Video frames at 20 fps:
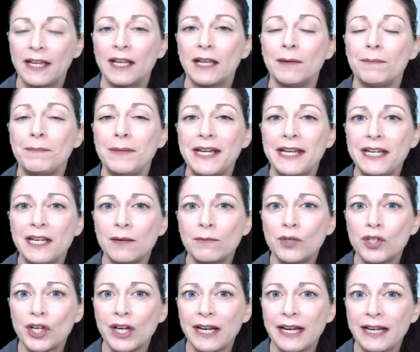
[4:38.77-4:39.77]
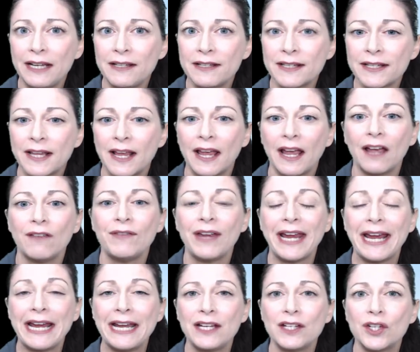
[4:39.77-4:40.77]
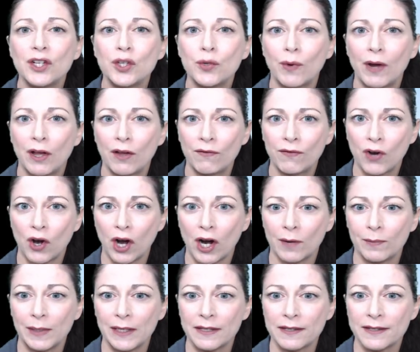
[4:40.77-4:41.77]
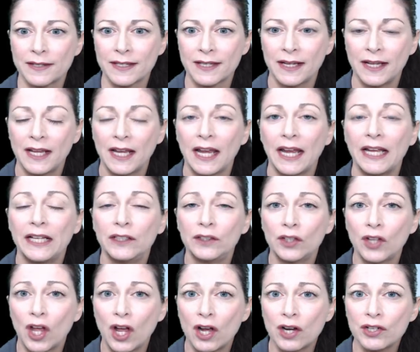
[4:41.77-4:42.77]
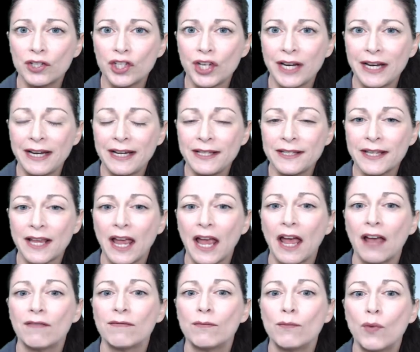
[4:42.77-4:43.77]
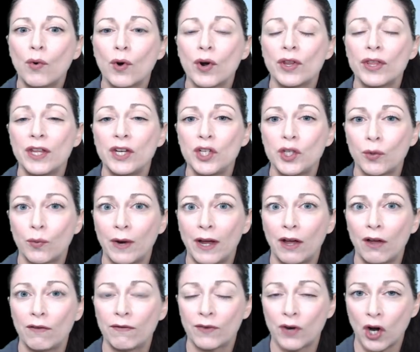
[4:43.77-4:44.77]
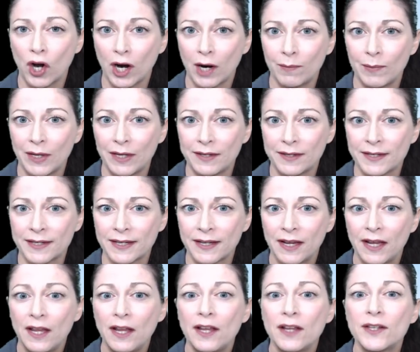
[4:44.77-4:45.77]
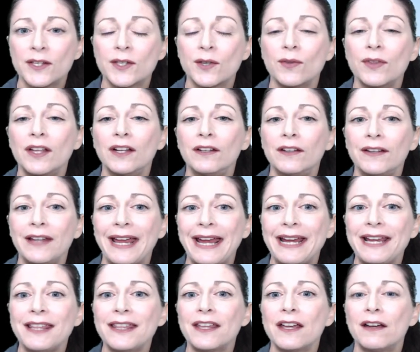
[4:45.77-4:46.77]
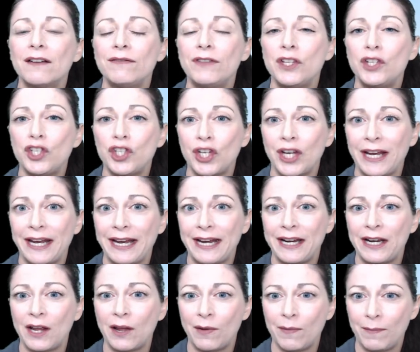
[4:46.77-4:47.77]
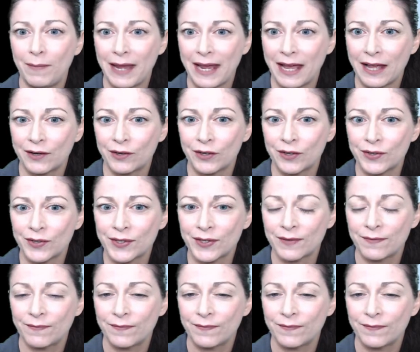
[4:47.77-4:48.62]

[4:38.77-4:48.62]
Medium chains have 8 to 12 carbons, and long chains have more than 12 carbons. So the length of the chain matters.